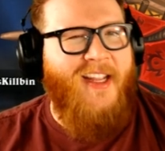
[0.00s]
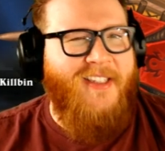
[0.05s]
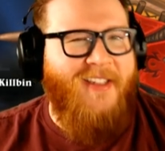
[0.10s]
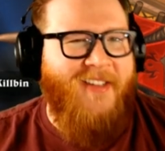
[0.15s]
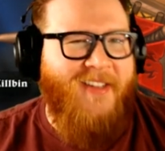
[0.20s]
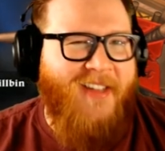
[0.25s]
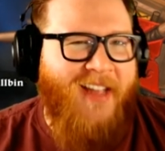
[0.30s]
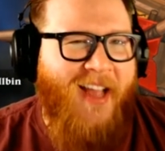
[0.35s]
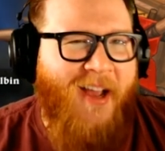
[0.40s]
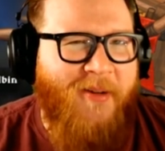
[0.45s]

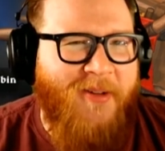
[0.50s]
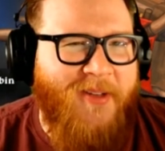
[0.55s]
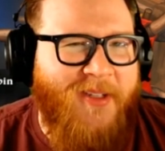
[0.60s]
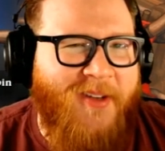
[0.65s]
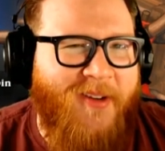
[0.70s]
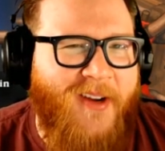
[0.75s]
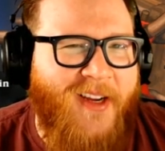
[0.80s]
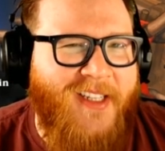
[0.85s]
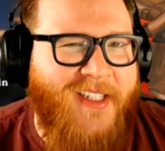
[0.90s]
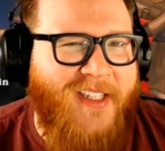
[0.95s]
dude, that was
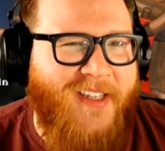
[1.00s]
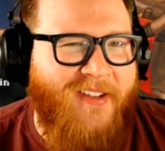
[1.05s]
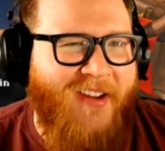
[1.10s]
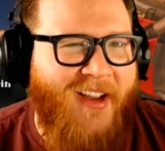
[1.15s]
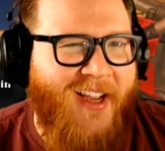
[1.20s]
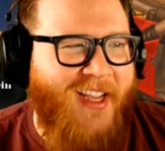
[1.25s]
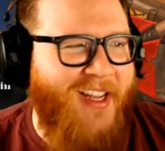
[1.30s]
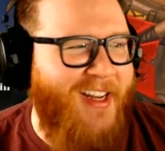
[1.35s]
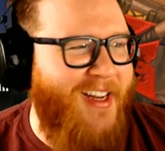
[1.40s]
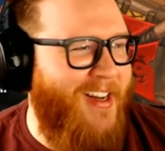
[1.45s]
crazy,
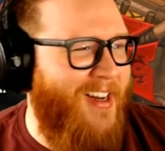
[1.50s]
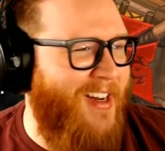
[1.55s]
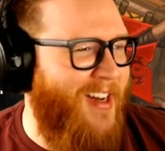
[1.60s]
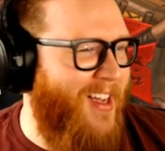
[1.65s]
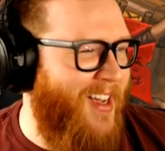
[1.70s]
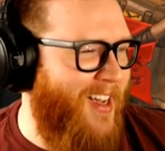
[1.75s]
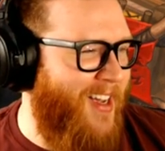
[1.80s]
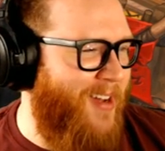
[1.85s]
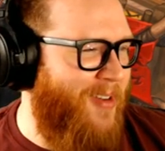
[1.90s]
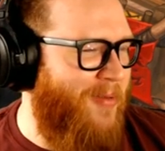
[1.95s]
right?
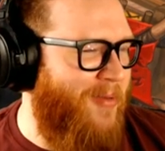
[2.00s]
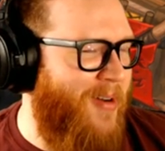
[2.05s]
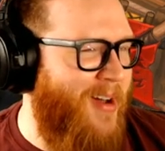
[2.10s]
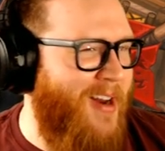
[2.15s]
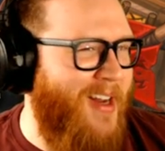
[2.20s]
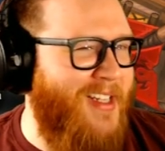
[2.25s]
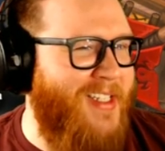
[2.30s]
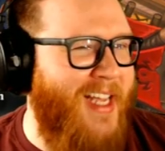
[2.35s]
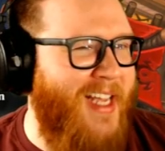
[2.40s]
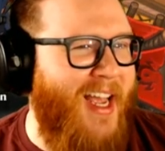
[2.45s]
What
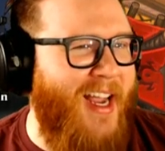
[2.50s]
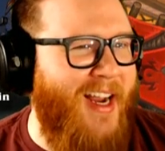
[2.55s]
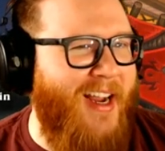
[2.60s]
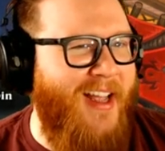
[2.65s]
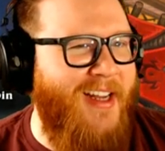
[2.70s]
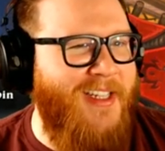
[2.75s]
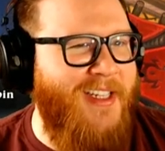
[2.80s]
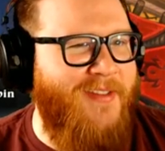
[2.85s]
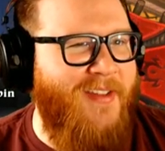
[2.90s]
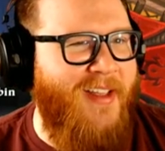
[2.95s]
a deck. I
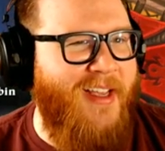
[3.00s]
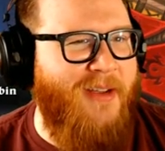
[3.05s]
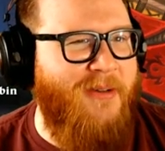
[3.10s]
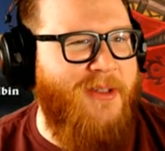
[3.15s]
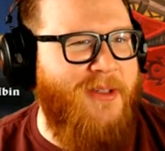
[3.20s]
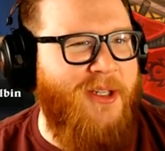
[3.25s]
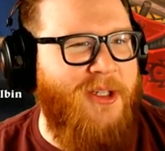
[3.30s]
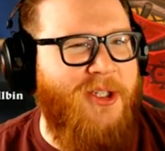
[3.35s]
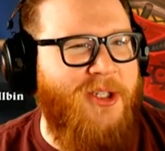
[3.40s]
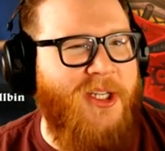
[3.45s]
just feel like it
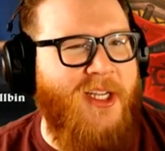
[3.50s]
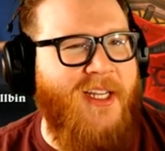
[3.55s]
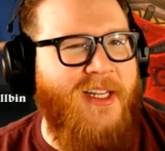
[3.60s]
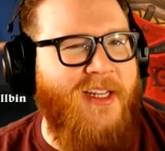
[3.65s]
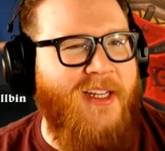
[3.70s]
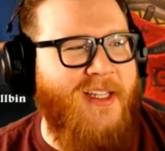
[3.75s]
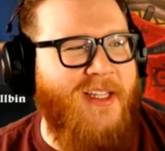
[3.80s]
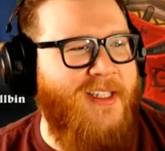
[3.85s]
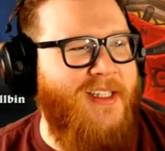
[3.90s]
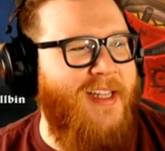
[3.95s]
was a
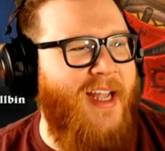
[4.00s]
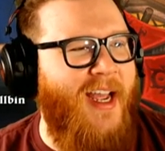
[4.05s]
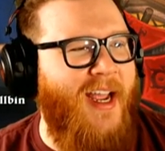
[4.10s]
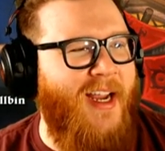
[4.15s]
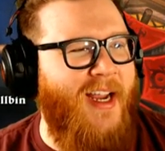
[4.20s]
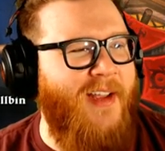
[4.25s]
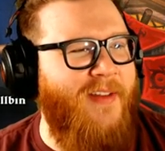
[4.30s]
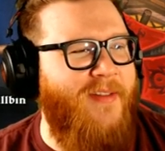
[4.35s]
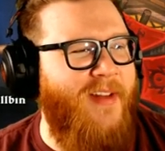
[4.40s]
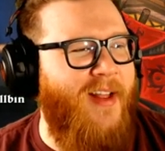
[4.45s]
genius deck,
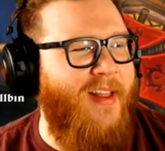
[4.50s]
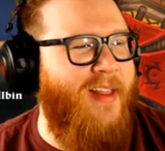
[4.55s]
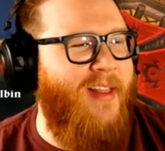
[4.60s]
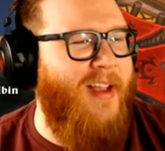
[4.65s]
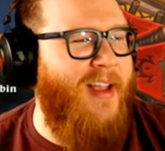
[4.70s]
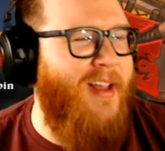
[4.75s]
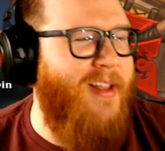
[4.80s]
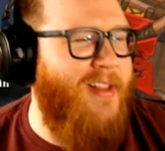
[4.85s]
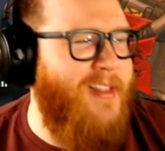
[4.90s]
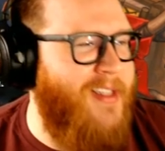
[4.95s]
if nothing
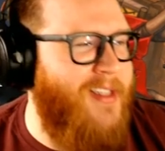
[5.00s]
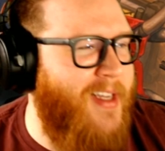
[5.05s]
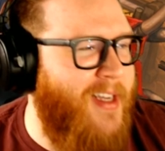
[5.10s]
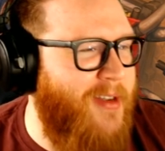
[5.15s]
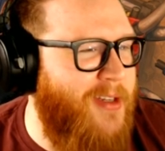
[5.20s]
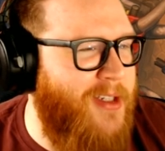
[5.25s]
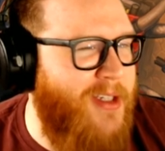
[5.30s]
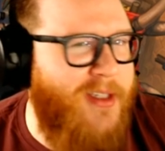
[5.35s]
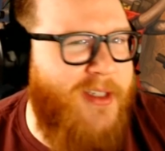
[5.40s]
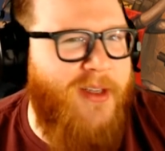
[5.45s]
else. Like,
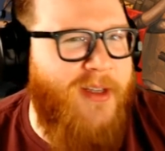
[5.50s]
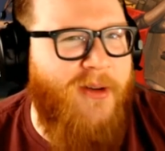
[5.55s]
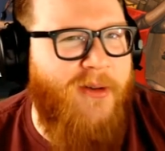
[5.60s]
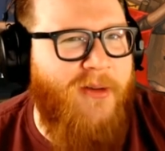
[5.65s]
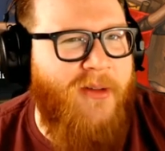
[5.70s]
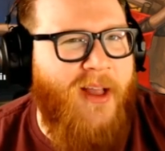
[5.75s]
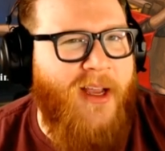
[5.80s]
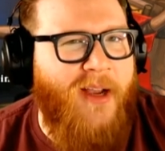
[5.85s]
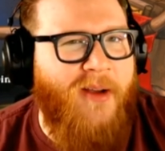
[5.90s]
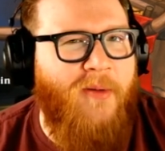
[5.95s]
it's just so,
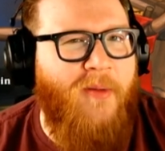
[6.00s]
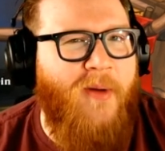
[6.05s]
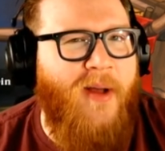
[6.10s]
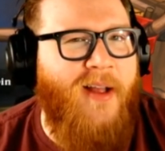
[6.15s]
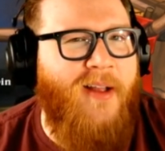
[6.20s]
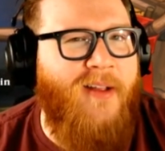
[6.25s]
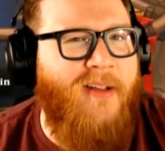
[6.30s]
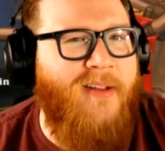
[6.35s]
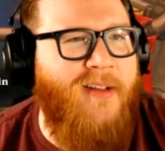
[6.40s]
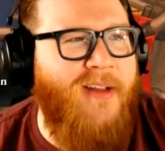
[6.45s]
like,
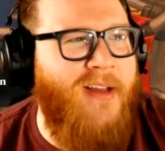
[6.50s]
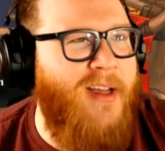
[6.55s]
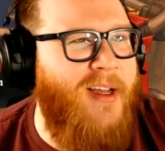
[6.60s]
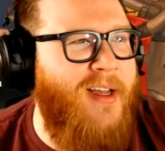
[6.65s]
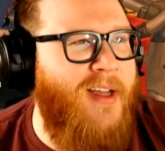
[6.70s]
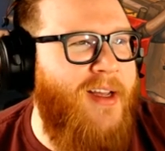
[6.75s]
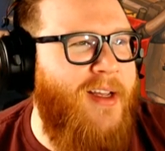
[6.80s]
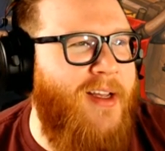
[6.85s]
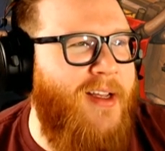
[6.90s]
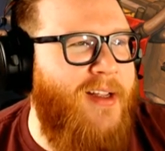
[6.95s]
well
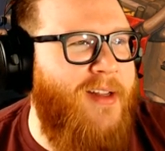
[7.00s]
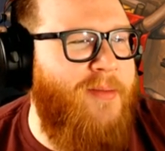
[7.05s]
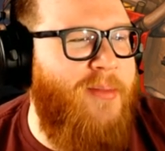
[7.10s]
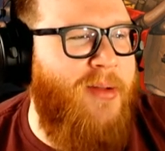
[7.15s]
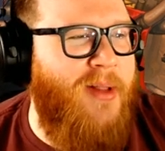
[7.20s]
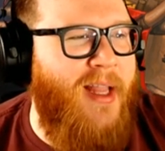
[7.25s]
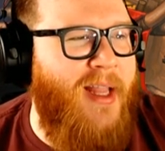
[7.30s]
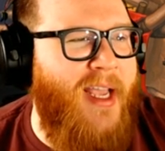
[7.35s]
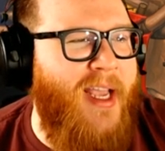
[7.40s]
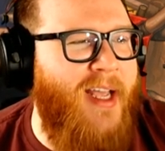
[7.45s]

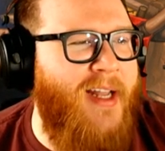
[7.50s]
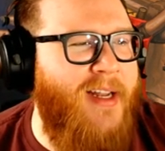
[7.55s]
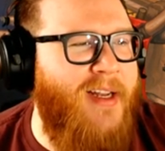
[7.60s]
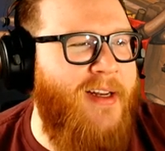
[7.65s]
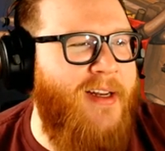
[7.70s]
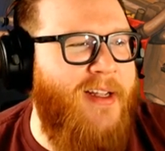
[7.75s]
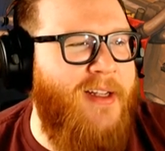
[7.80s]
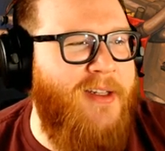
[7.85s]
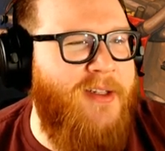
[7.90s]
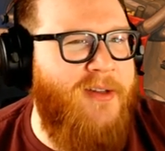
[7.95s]
planned
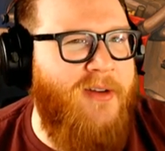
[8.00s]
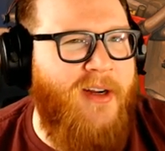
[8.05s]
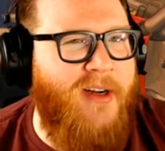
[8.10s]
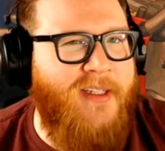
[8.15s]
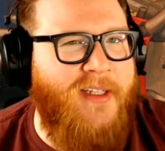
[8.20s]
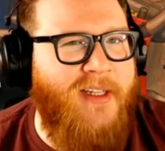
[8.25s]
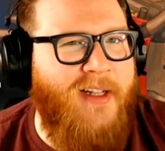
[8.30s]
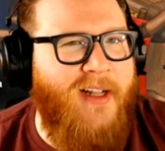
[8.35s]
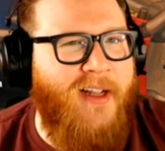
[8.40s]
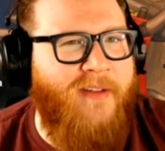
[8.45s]
and
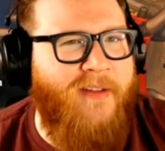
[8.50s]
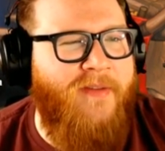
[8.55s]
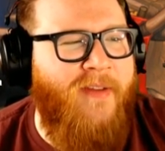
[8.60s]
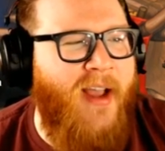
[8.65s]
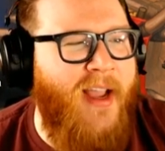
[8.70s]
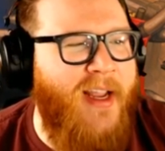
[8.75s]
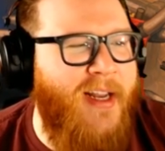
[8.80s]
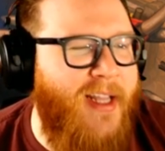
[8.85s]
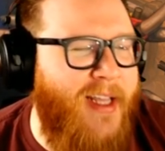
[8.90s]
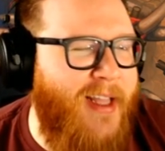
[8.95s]
constructed. Like,
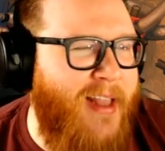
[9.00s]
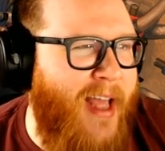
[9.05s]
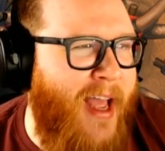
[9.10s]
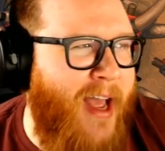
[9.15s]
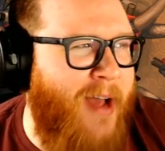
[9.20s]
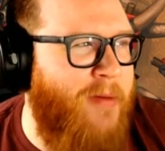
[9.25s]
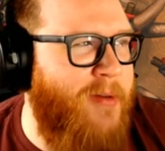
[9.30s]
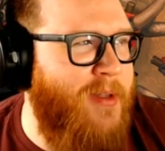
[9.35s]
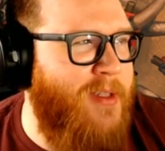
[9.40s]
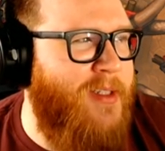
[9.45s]
finding
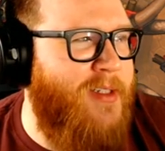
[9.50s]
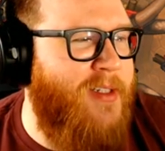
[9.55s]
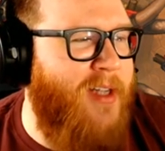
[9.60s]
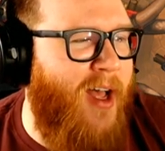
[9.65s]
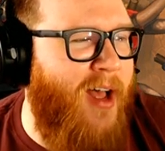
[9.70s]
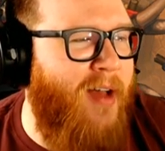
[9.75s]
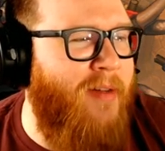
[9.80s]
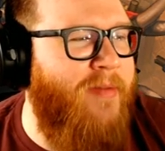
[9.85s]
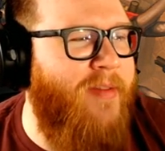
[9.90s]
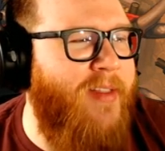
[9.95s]
that was
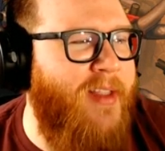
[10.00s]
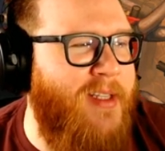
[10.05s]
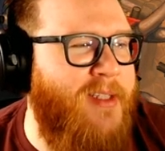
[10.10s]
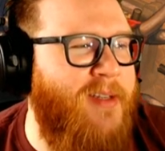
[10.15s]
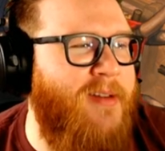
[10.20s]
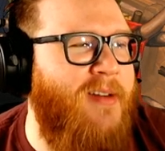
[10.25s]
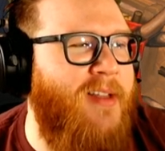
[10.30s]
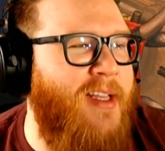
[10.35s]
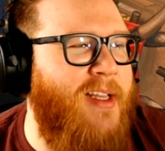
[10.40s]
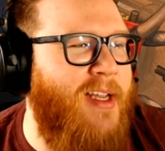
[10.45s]
tough this
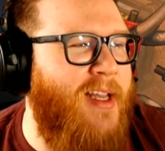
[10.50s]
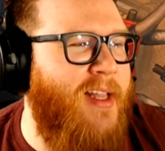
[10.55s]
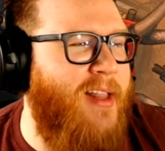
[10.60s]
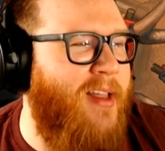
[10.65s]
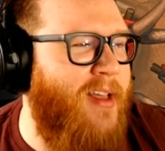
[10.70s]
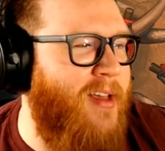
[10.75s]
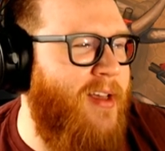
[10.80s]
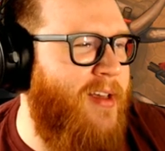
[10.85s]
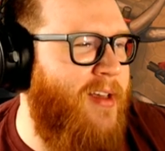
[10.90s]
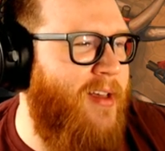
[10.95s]
early, I
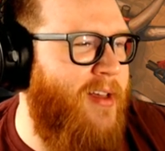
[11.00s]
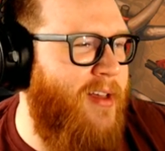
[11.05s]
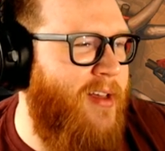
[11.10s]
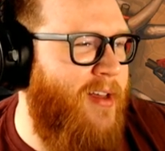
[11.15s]
think.